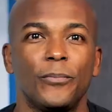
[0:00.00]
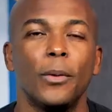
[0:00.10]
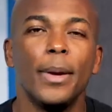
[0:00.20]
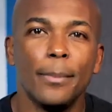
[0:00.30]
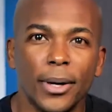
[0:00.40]

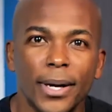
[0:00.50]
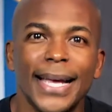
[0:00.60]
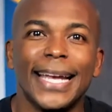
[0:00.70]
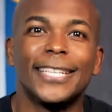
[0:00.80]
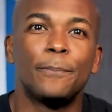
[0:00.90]
Remember,
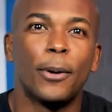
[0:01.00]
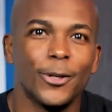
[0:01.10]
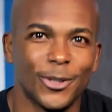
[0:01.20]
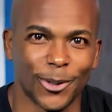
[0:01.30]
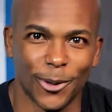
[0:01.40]
it's
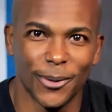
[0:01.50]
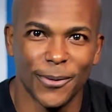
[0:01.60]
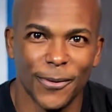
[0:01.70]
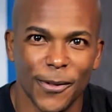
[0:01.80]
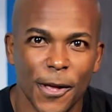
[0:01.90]
personal
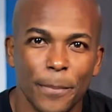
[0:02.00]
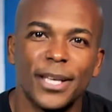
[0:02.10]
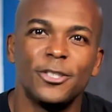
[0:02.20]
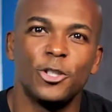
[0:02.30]
because